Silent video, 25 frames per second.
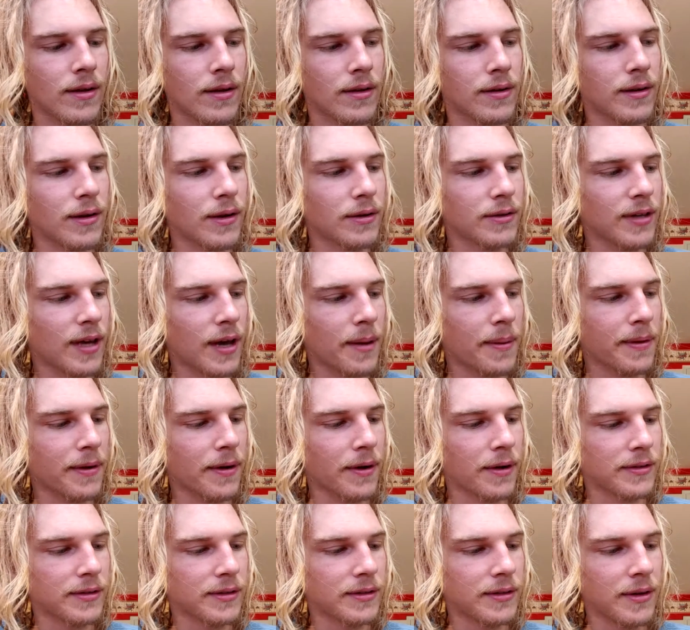no time at
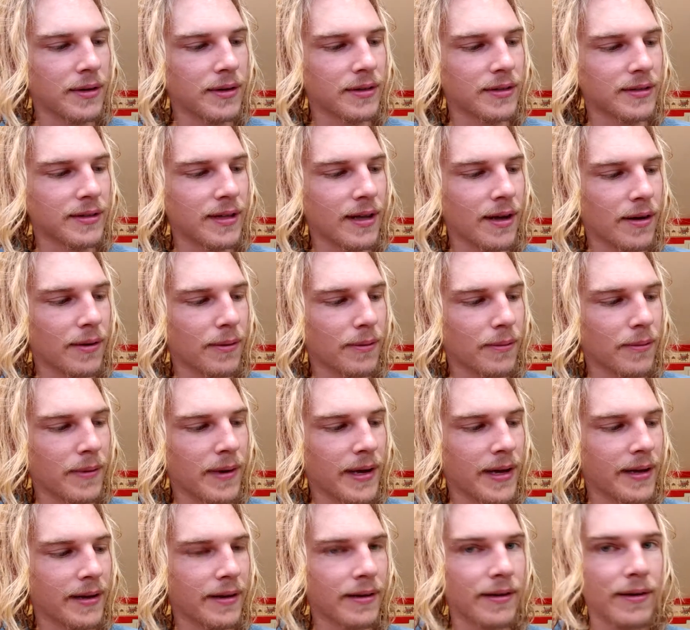all to notice that,
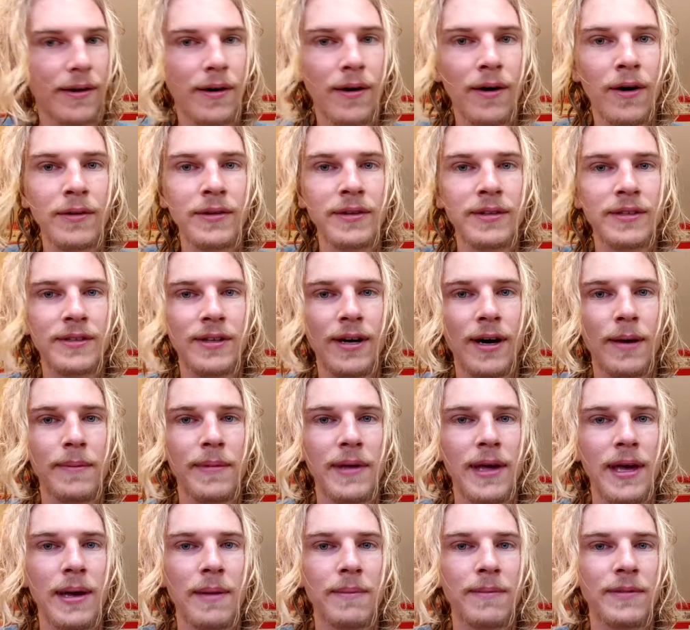wait, all these top
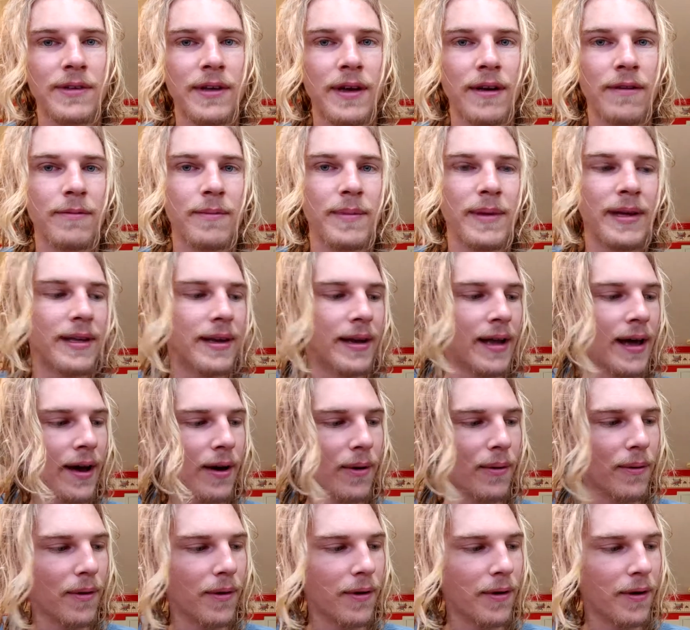games have been
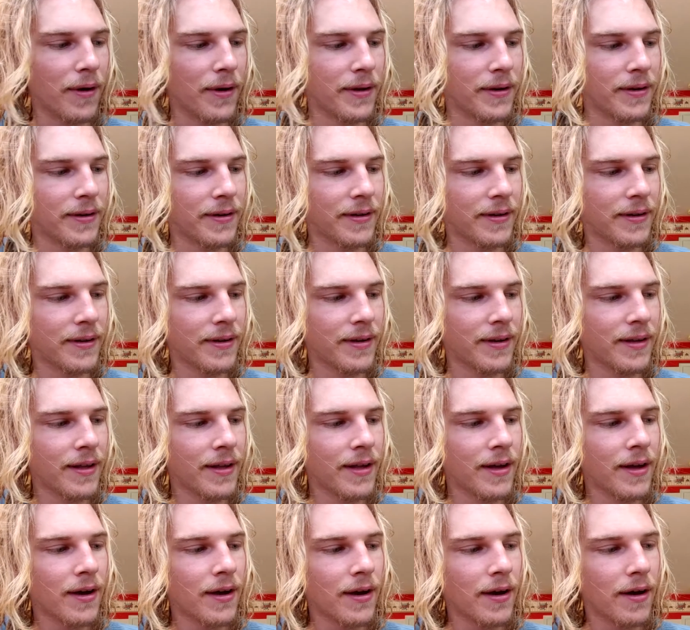out on
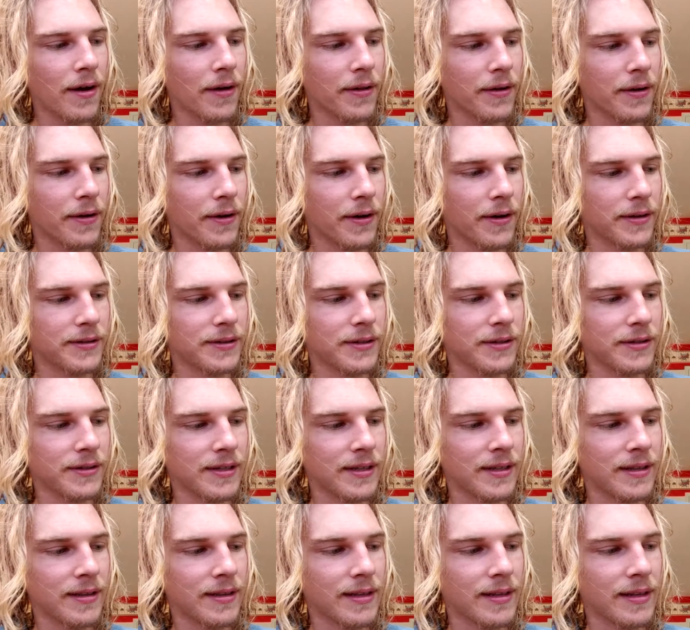other consoles
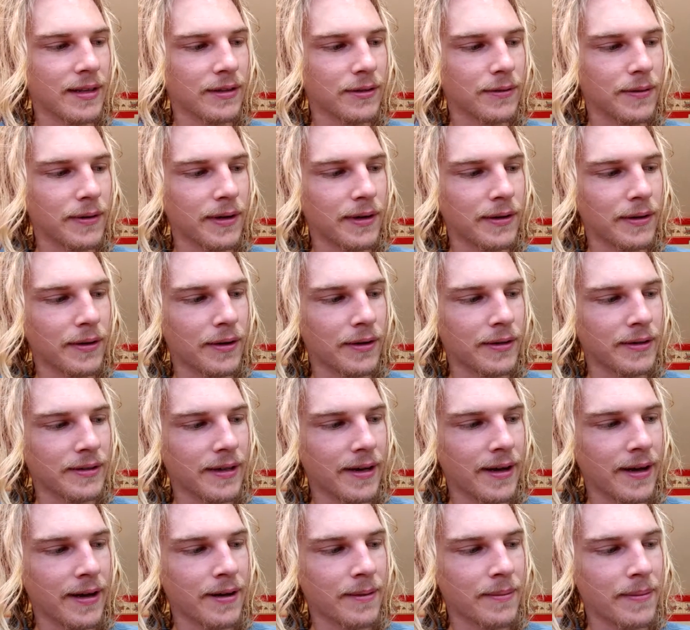and things for a long
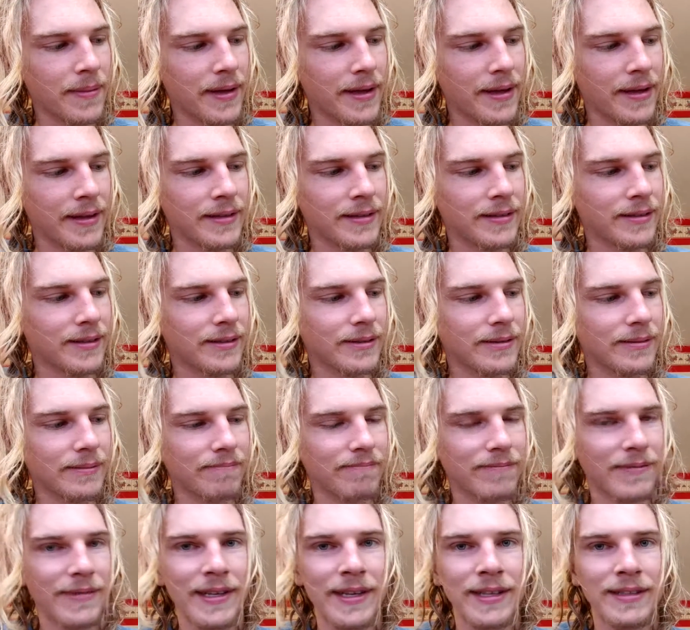time, and
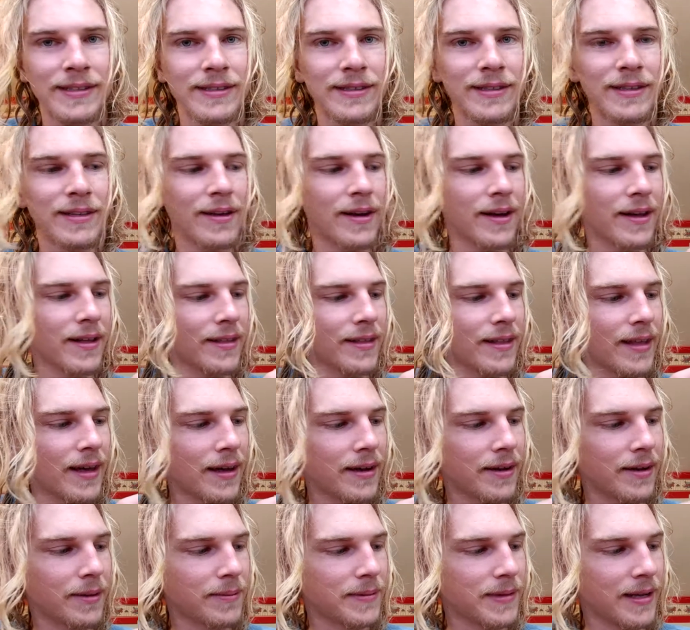it's not
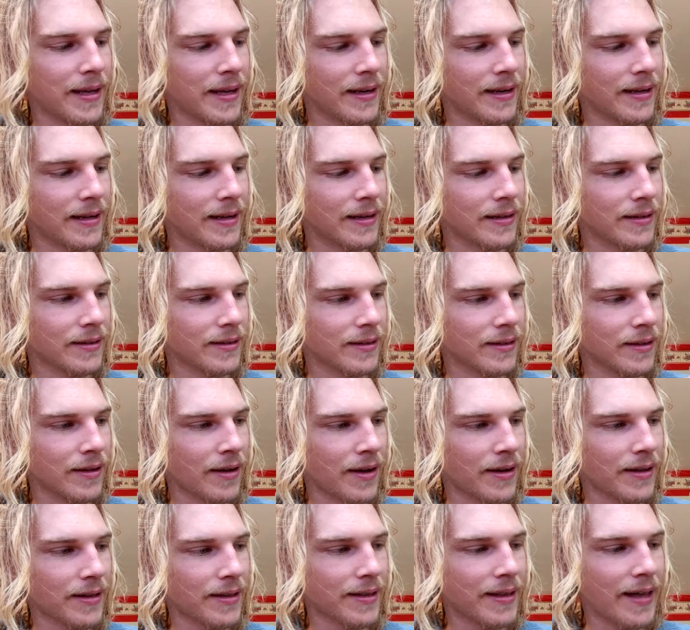that updated, and it's
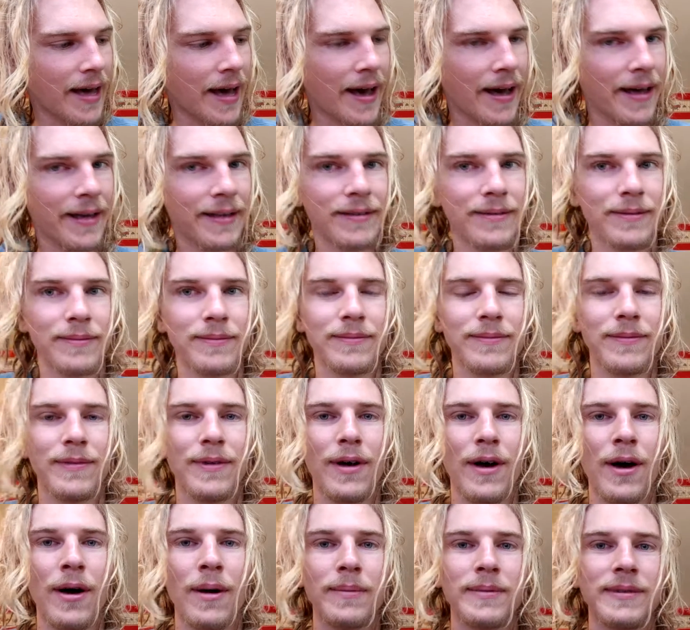not that
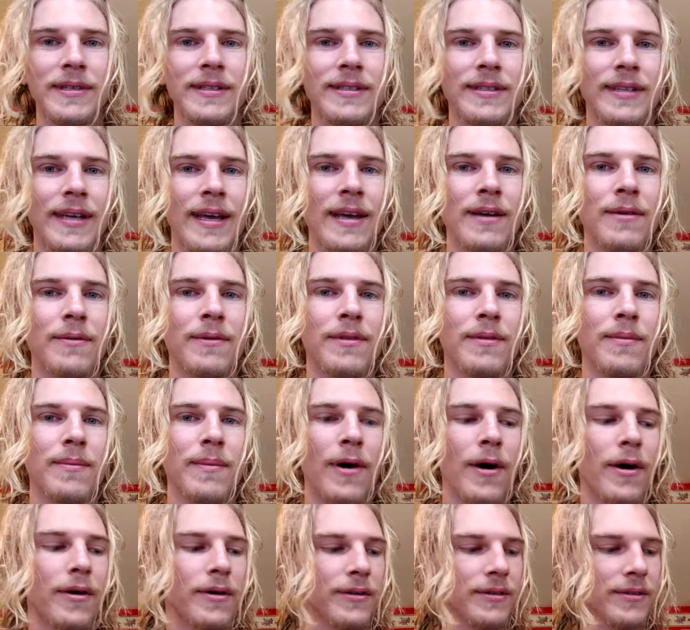up to date with
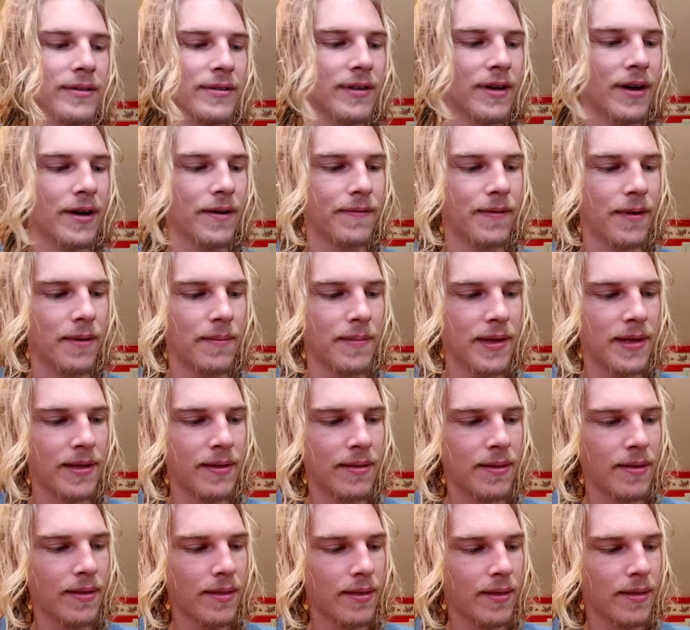modern stuff. I mean,